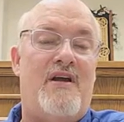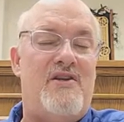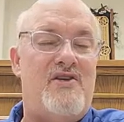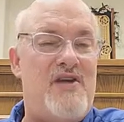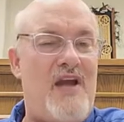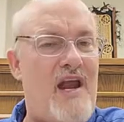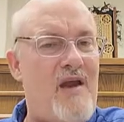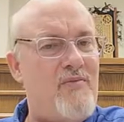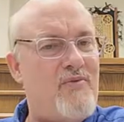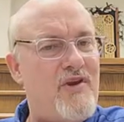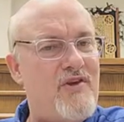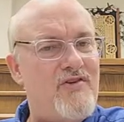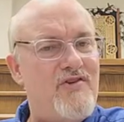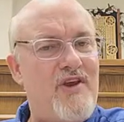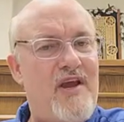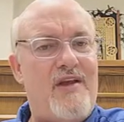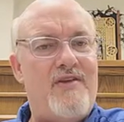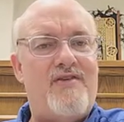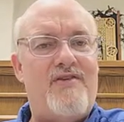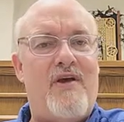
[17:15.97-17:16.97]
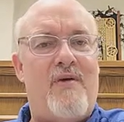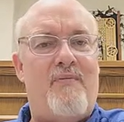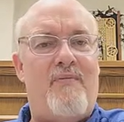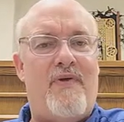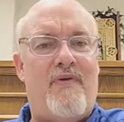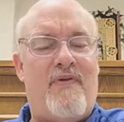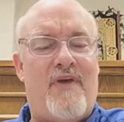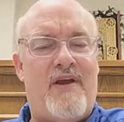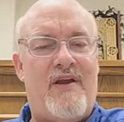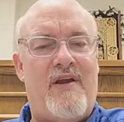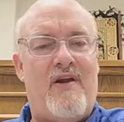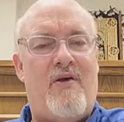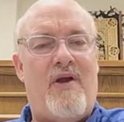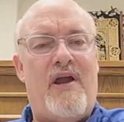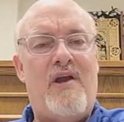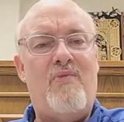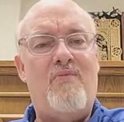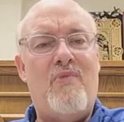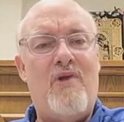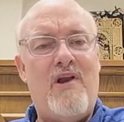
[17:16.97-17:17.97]
James had said something that, you know,
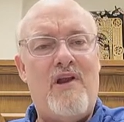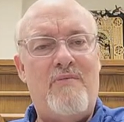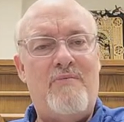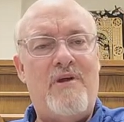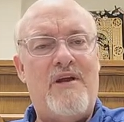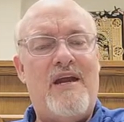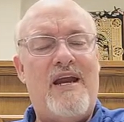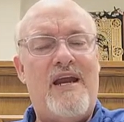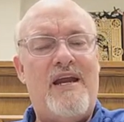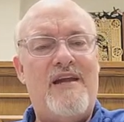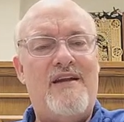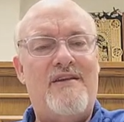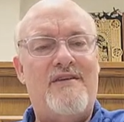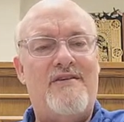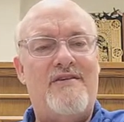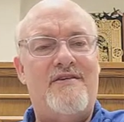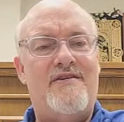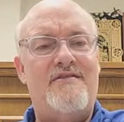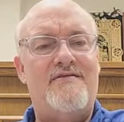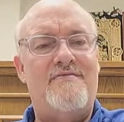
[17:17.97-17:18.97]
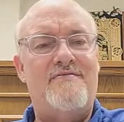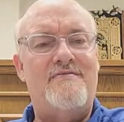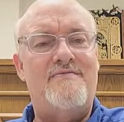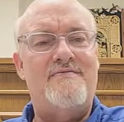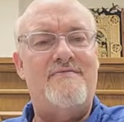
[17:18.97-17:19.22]
people began to